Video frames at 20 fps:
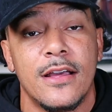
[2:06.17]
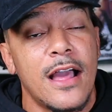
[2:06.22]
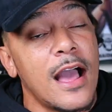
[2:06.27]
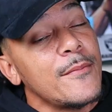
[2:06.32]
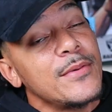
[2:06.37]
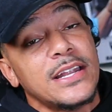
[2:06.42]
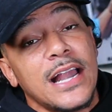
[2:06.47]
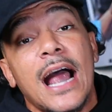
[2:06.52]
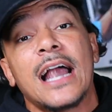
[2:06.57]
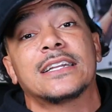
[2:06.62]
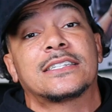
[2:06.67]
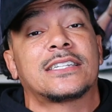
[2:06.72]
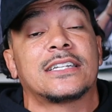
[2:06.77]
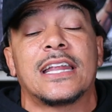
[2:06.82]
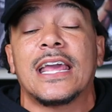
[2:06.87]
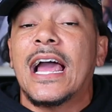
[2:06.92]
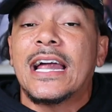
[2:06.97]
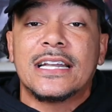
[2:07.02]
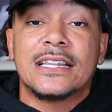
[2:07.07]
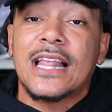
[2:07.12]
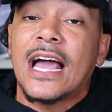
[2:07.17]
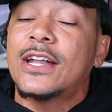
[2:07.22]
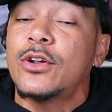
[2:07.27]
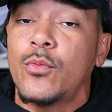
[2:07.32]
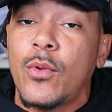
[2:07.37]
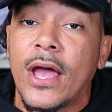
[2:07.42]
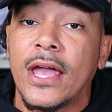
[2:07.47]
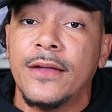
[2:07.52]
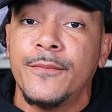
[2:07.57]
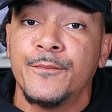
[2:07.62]
I mean, honestly, they got a lot
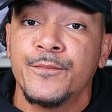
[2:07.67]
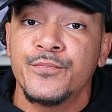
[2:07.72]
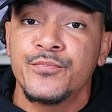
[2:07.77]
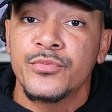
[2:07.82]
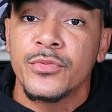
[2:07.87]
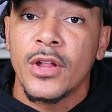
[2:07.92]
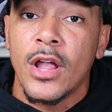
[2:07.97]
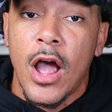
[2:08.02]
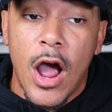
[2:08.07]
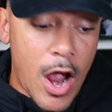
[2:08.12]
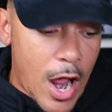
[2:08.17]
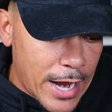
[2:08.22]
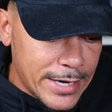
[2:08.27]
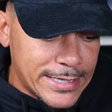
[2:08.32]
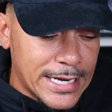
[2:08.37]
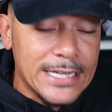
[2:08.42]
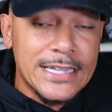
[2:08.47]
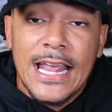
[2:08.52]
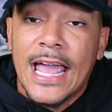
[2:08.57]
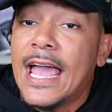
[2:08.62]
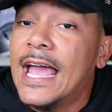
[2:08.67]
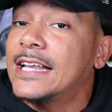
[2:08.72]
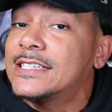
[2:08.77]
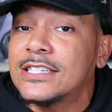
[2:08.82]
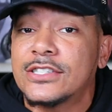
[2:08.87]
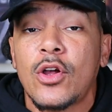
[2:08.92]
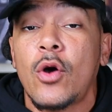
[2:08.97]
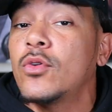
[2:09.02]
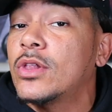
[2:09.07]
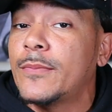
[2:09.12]
of weight. Alright, their
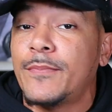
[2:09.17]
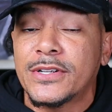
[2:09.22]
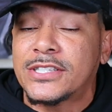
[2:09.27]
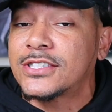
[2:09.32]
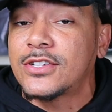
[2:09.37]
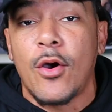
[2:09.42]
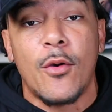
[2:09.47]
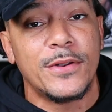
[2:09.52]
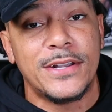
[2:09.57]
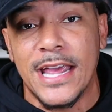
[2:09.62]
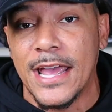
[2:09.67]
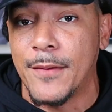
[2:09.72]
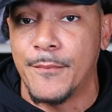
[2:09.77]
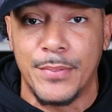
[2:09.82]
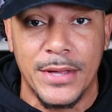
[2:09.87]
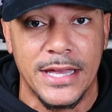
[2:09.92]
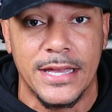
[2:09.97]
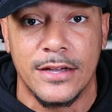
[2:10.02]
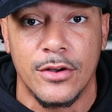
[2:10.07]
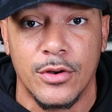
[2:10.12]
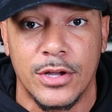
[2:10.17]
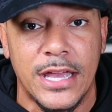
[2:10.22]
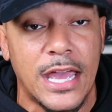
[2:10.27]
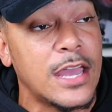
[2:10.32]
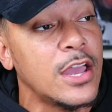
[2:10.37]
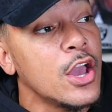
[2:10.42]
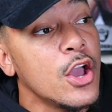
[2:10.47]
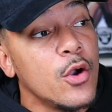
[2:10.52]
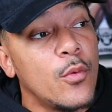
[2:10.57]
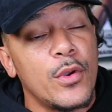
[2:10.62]
legs is only but so damn big,
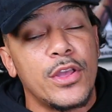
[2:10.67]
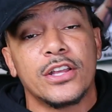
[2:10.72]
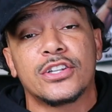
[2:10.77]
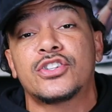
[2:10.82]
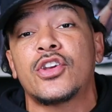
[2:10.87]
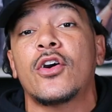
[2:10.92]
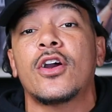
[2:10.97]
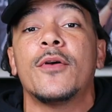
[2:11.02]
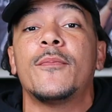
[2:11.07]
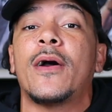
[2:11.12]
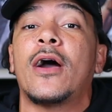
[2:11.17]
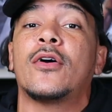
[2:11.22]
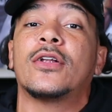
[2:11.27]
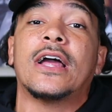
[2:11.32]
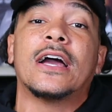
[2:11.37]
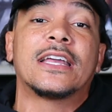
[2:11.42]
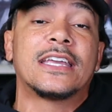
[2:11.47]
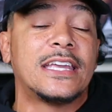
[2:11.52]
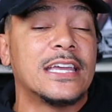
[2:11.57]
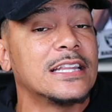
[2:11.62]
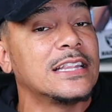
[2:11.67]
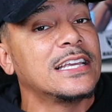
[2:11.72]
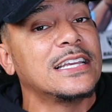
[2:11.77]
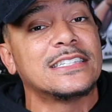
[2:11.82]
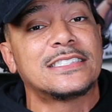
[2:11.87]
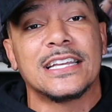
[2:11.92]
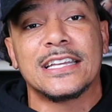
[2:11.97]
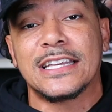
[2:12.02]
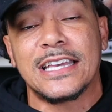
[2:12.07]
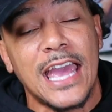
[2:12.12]
okay? When you're talking about
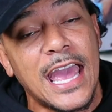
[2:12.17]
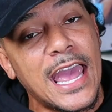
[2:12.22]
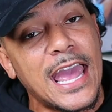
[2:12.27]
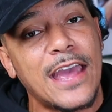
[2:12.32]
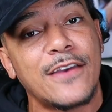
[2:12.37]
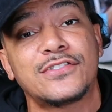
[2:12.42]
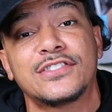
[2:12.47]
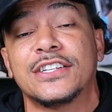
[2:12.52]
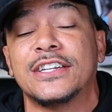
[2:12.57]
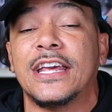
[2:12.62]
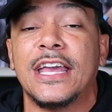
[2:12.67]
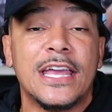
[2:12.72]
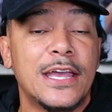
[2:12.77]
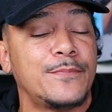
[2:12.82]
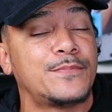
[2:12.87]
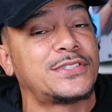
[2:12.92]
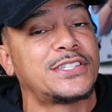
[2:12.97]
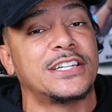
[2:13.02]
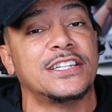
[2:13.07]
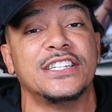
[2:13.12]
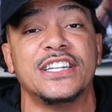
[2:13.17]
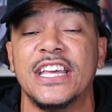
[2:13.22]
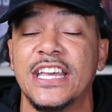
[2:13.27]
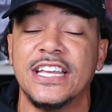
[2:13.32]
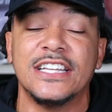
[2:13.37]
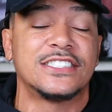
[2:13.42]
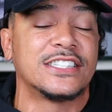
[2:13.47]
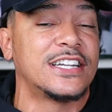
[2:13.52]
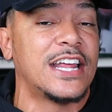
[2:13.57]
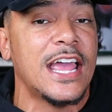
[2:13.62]
Achilles and calves and hips and
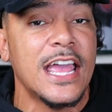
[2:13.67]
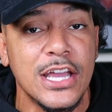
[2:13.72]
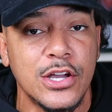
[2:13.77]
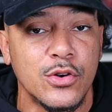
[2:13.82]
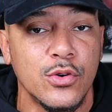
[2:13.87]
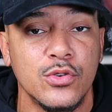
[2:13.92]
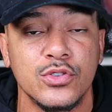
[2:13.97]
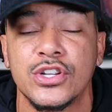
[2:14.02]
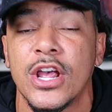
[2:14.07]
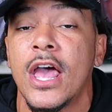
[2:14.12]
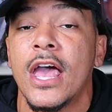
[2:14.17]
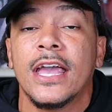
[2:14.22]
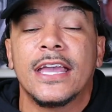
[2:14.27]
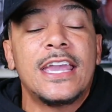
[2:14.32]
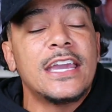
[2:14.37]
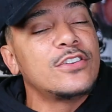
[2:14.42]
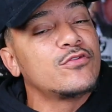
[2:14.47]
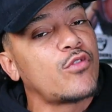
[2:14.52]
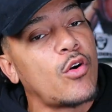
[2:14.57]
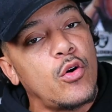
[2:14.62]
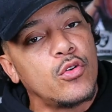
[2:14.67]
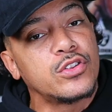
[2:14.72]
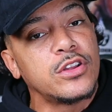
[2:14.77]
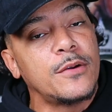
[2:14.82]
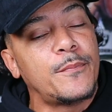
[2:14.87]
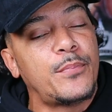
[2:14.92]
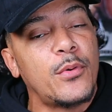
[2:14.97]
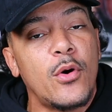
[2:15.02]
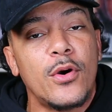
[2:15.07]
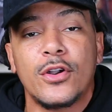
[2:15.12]
knees and ankles getting rolled
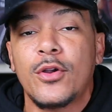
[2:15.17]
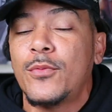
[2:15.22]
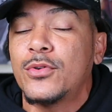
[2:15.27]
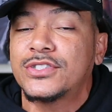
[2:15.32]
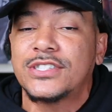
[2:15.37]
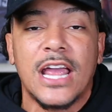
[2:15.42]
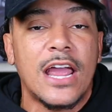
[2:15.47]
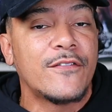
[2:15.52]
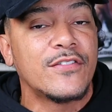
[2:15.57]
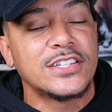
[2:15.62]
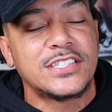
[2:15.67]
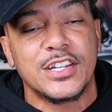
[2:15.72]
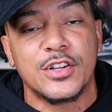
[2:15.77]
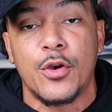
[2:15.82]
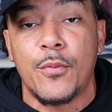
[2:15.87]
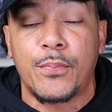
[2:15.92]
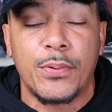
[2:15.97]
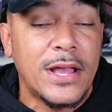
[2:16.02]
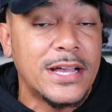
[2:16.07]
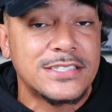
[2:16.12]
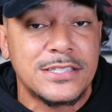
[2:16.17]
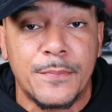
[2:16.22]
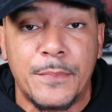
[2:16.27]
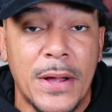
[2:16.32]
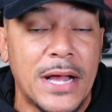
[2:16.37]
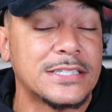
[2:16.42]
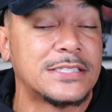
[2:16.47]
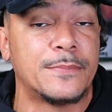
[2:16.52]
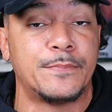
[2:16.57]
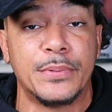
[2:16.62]
up on, almost every single play is a
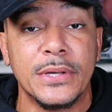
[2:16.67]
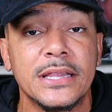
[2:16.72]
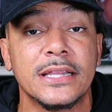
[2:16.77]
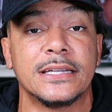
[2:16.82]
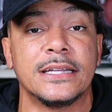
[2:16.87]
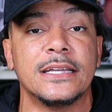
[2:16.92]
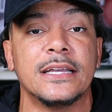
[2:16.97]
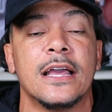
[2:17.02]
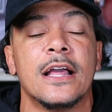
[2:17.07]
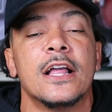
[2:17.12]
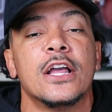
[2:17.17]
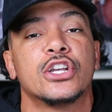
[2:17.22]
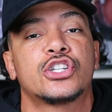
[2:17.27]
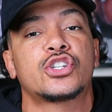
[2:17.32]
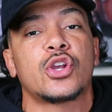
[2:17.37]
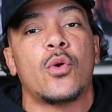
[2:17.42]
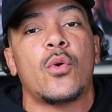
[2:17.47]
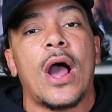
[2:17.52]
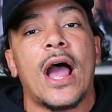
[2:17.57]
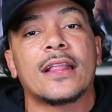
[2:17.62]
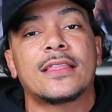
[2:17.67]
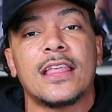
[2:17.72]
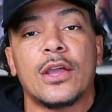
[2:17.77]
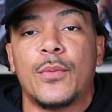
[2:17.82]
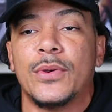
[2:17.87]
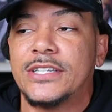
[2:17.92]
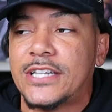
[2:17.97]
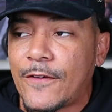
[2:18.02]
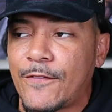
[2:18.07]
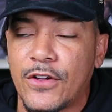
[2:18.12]
possibility. So I
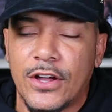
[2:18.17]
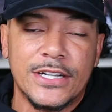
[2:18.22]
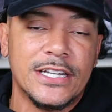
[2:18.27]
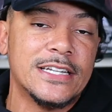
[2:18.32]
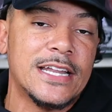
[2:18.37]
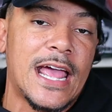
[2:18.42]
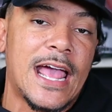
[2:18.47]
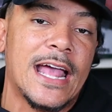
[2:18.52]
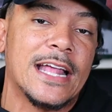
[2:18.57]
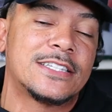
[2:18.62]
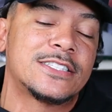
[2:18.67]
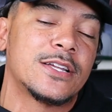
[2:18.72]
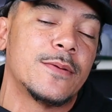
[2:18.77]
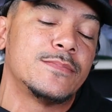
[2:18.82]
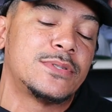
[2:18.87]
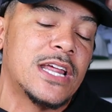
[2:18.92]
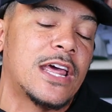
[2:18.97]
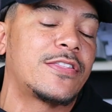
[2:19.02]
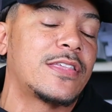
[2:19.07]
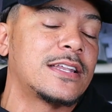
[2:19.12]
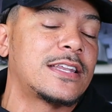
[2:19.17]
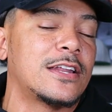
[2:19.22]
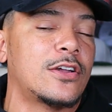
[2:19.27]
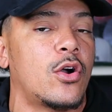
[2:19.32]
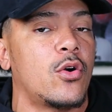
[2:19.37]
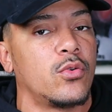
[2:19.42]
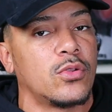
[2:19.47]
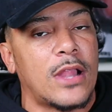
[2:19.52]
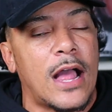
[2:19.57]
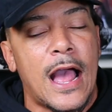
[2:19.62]
think we're definitely going to need to add some depth at that
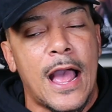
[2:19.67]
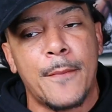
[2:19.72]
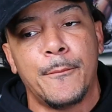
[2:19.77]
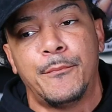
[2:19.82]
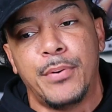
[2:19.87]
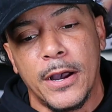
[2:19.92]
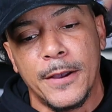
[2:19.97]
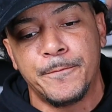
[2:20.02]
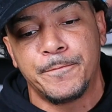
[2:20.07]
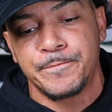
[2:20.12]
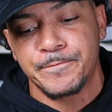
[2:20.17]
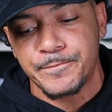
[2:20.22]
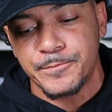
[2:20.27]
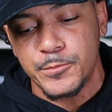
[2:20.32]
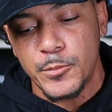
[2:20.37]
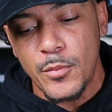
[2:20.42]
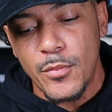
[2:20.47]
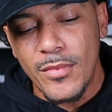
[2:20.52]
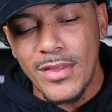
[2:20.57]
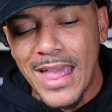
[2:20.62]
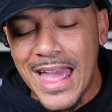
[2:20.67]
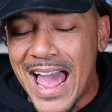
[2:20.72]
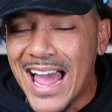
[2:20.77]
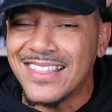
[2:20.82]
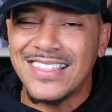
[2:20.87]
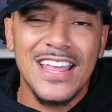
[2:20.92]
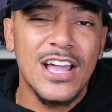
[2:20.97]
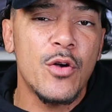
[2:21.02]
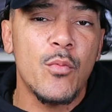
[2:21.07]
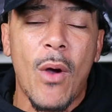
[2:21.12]
O-line, but
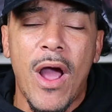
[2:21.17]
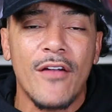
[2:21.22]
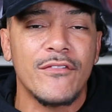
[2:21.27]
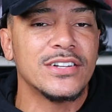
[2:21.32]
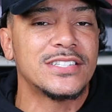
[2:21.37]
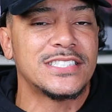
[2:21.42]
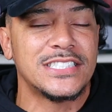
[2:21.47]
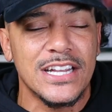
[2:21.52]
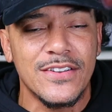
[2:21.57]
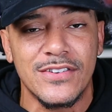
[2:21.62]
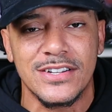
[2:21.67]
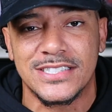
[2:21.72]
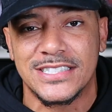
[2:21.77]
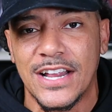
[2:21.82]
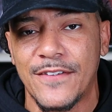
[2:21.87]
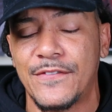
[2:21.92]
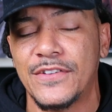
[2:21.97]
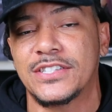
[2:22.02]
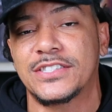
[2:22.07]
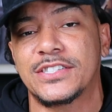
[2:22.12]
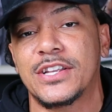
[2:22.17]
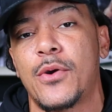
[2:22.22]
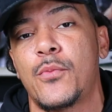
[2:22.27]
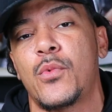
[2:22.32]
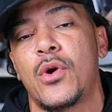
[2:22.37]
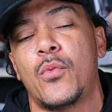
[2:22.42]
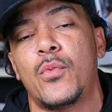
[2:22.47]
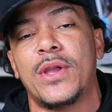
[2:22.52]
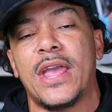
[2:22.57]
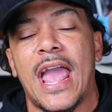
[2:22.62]
I think wide receiver is definitely something
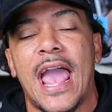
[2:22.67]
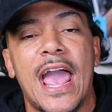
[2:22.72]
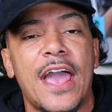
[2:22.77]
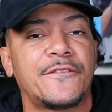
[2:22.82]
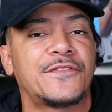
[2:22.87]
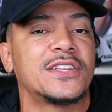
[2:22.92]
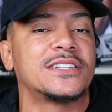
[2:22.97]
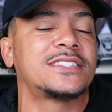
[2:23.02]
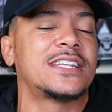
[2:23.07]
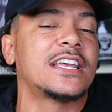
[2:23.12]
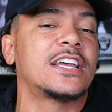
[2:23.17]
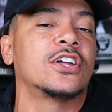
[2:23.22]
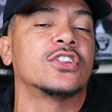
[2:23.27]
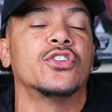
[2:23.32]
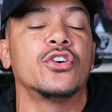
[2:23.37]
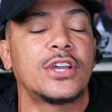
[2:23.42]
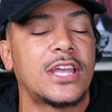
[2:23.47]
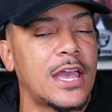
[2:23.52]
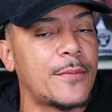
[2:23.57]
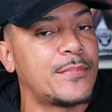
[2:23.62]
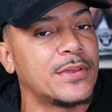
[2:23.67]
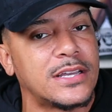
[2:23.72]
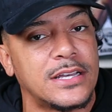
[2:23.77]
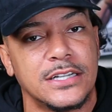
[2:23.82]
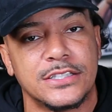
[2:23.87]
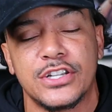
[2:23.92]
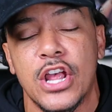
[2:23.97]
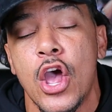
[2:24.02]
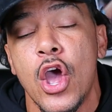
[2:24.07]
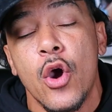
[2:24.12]
where we have to take a look at,
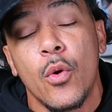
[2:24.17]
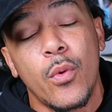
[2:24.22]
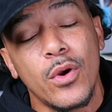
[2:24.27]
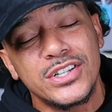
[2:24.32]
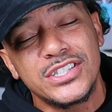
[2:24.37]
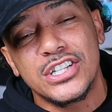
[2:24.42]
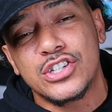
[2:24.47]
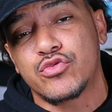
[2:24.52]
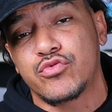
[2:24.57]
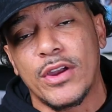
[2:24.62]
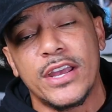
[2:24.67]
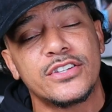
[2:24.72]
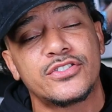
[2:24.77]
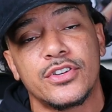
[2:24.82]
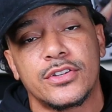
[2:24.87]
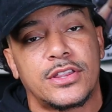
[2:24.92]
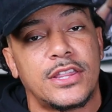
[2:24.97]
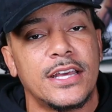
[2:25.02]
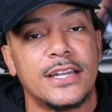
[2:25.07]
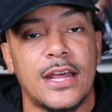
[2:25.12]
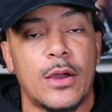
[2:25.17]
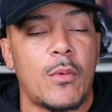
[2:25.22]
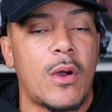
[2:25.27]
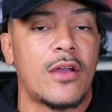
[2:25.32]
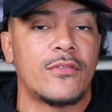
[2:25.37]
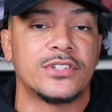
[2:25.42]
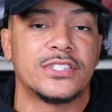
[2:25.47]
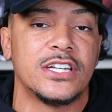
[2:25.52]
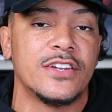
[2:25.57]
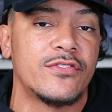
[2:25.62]
because we're just razor thin at
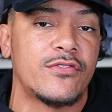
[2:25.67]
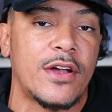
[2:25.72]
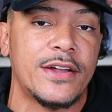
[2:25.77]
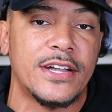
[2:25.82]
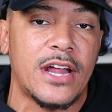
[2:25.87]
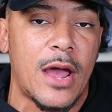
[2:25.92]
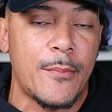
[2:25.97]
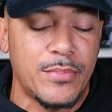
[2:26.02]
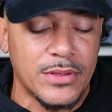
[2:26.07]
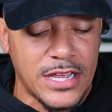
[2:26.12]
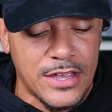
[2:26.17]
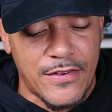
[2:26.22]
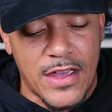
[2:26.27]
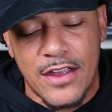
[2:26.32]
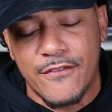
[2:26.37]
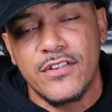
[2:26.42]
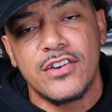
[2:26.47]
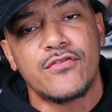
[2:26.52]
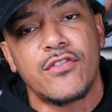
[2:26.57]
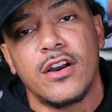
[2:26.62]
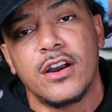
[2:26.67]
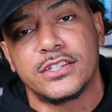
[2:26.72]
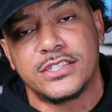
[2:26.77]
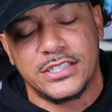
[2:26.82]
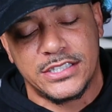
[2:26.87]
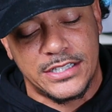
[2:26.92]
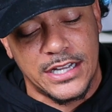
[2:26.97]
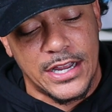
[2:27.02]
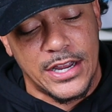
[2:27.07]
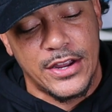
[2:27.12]
wide receiver right now. I believe Henry Ruggs
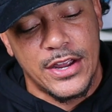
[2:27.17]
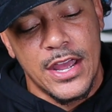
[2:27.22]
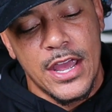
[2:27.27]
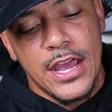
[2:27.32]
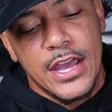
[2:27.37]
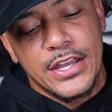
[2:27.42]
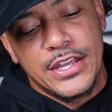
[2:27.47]
is there.